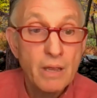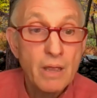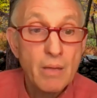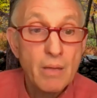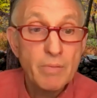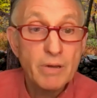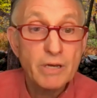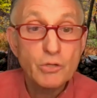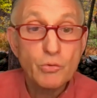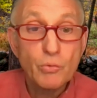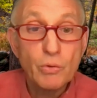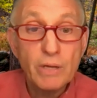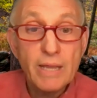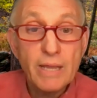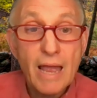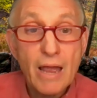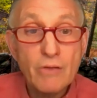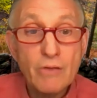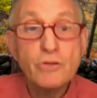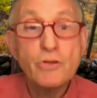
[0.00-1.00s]
But it's really
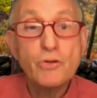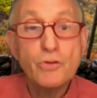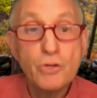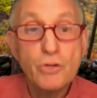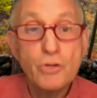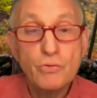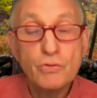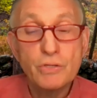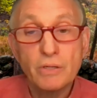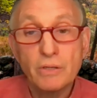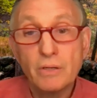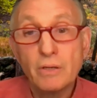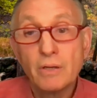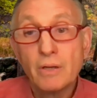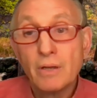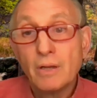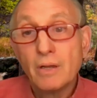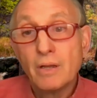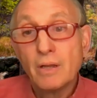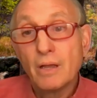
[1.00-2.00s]
how you use it
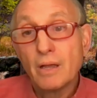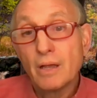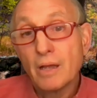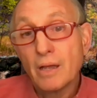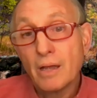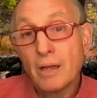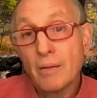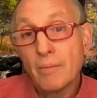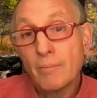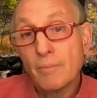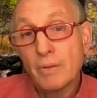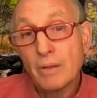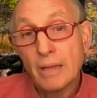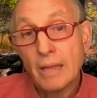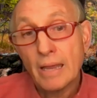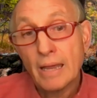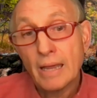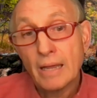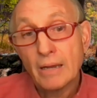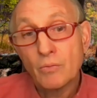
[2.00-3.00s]
um,
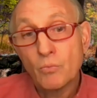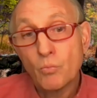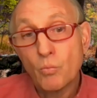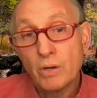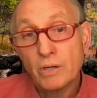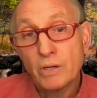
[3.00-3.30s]
and what